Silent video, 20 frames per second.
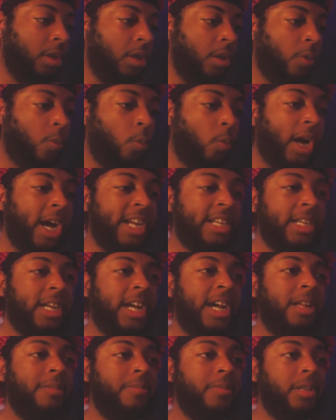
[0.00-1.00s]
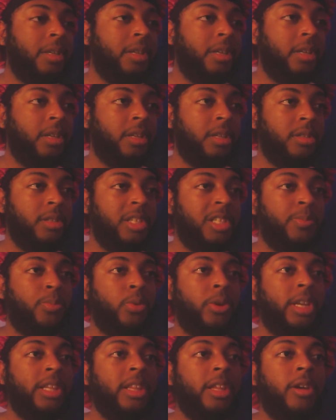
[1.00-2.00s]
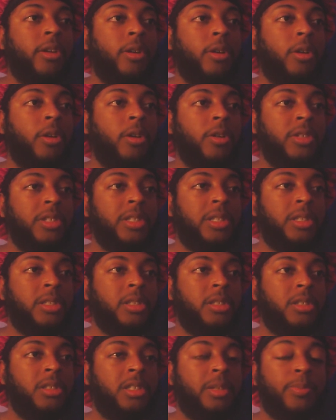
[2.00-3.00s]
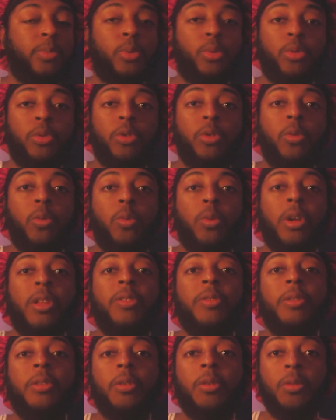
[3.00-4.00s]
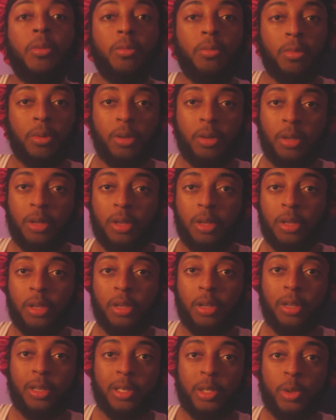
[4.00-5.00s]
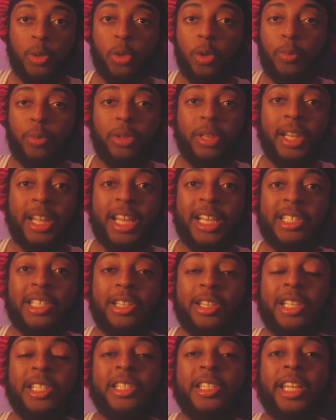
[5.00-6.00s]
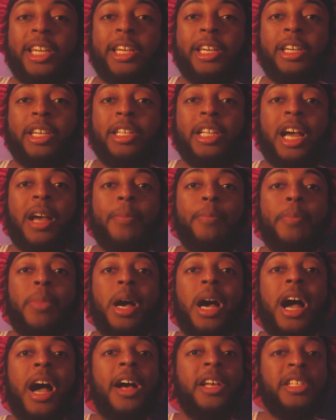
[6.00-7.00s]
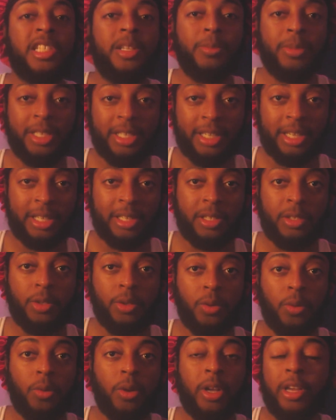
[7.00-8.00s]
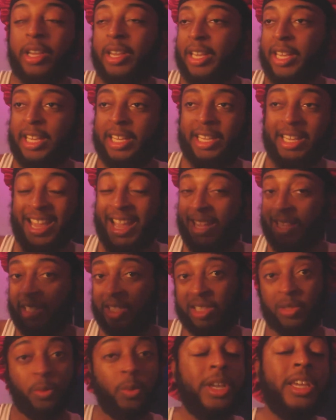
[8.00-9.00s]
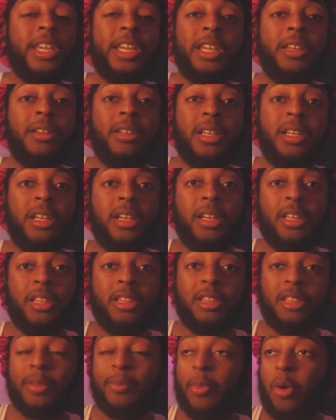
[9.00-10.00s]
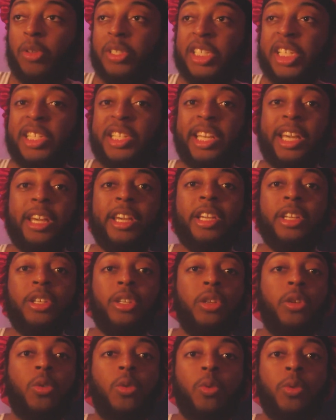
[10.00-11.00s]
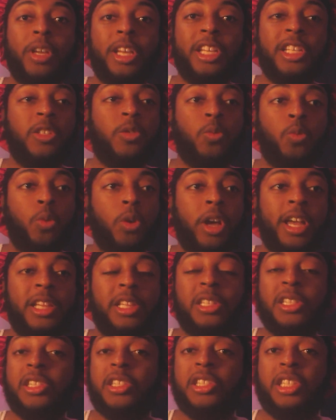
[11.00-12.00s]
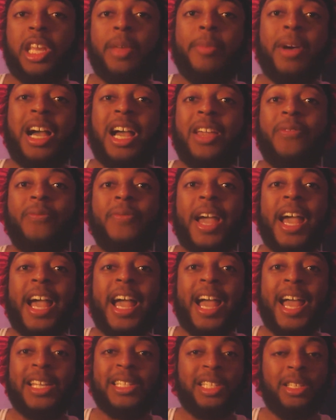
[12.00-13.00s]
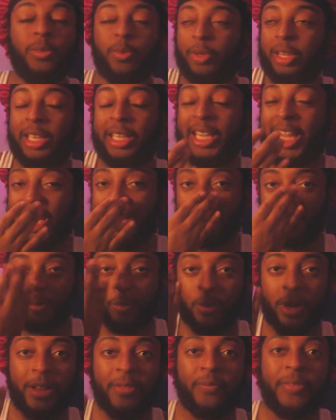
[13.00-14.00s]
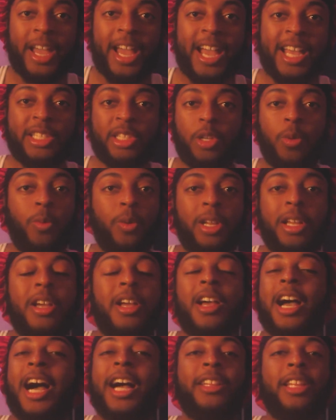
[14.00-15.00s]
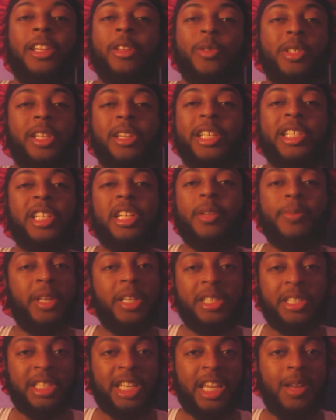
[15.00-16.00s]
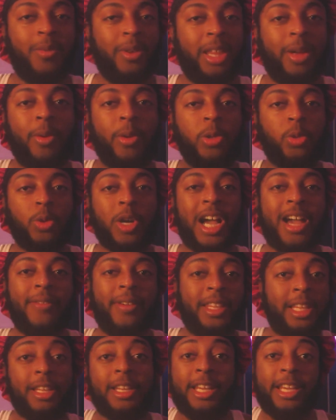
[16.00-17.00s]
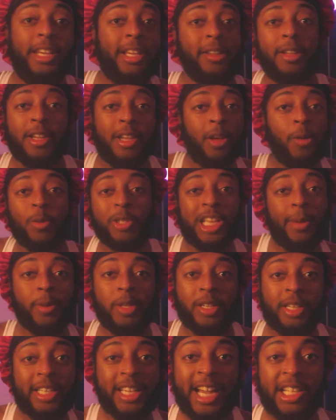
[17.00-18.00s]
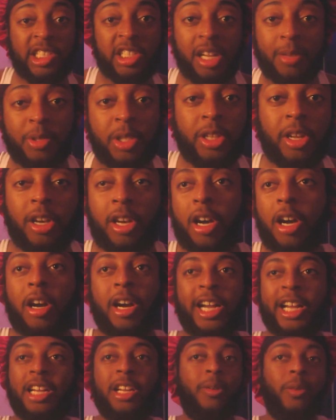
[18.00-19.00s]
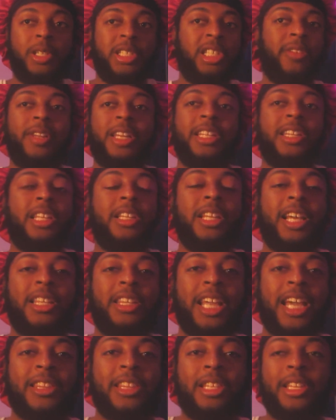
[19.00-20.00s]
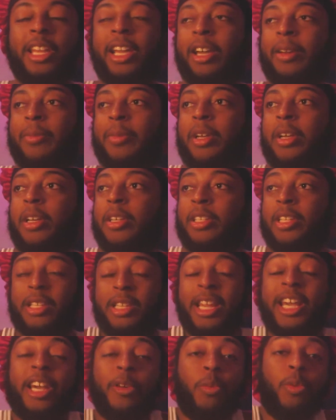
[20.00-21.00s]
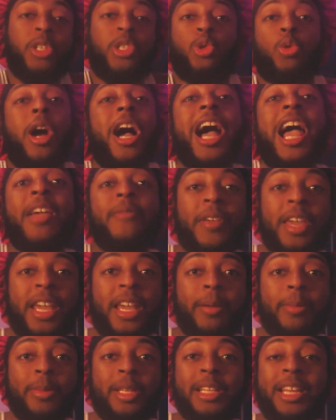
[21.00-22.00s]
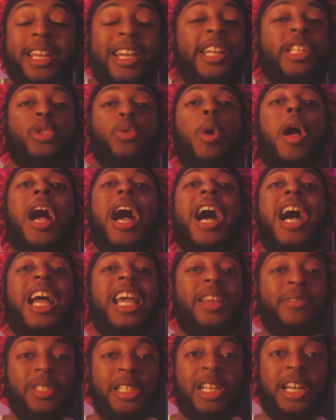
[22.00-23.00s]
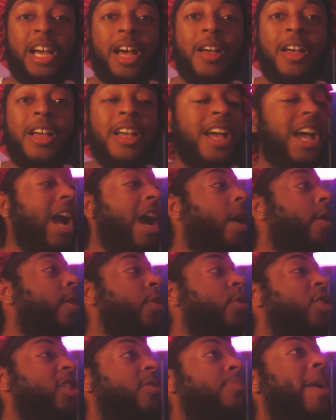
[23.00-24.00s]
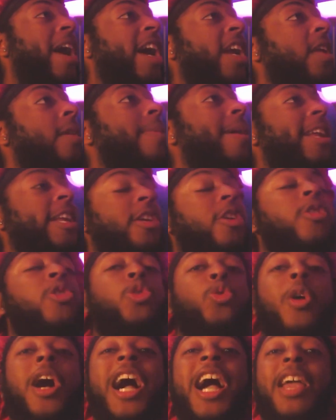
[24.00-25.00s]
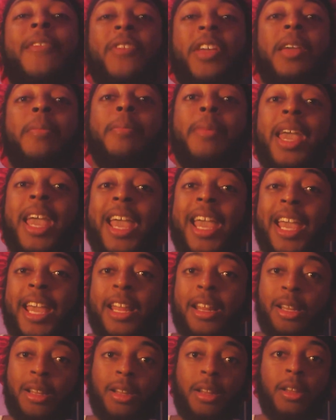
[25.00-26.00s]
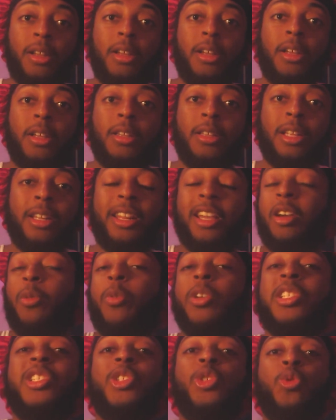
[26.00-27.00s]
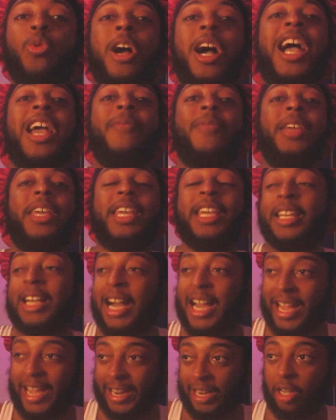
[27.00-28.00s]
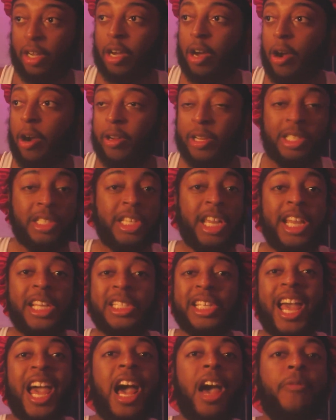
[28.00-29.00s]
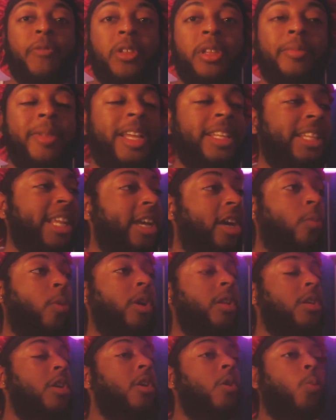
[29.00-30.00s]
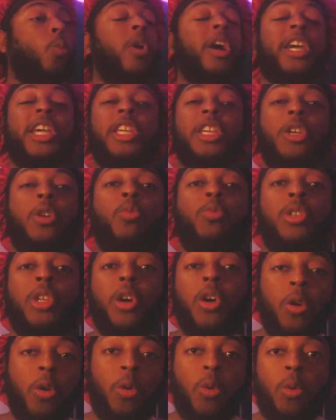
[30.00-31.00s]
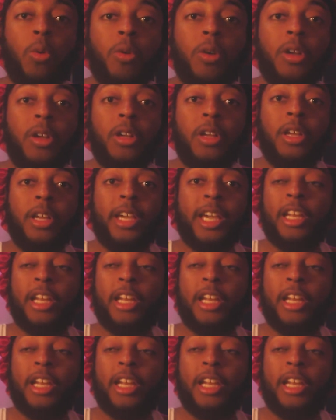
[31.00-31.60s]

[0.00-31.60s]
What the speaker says: Why not just bring the girls to Peru with you to a place that this nigga cannot possibly get to? He can't swing. The most this nigga can do is run semi-fast. He really can't even run fast. I thought there was at least going to be a scene where they were driving and the nigga was able to catch up to their car. It wasn't even anything like that. The nigga was driving. The nigga drives. How are you Spider-Man and you're driving, man? The nigga was driving. He got in a car to chase after them. Like, nigga, what can you do?